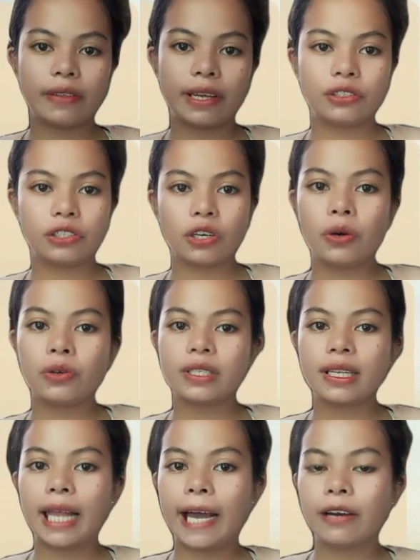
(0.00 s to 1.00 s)
that
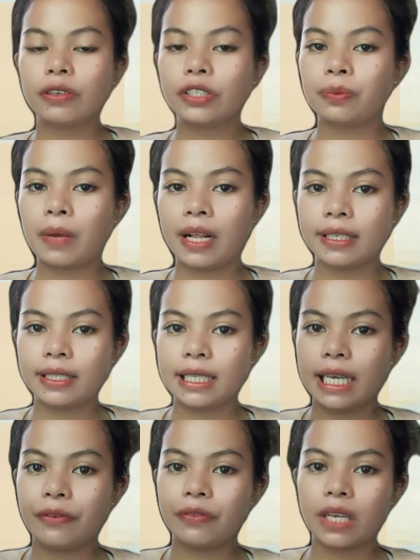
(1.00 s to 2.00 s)
shows the language
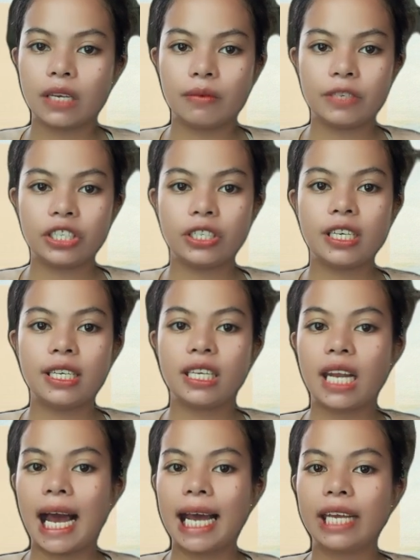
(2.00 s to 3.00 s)
policy of the Commission
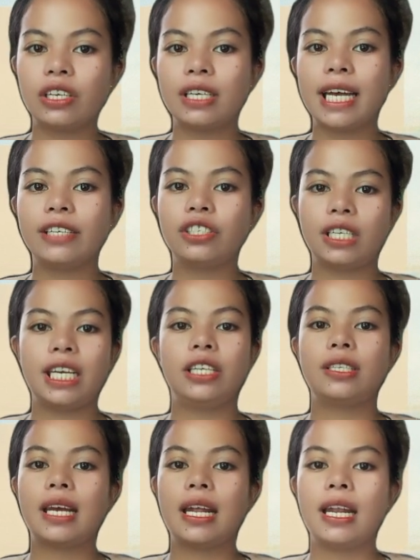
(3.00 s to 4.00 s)
in Higher
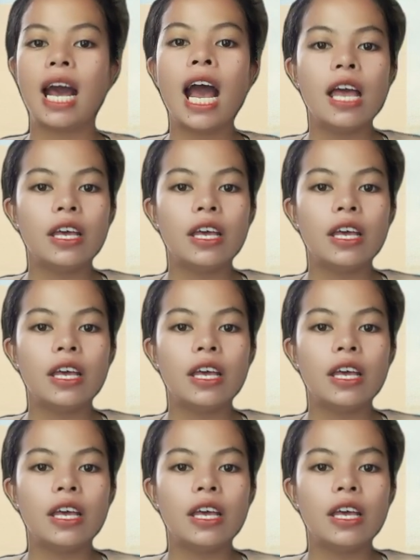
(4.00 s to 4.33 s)
Education.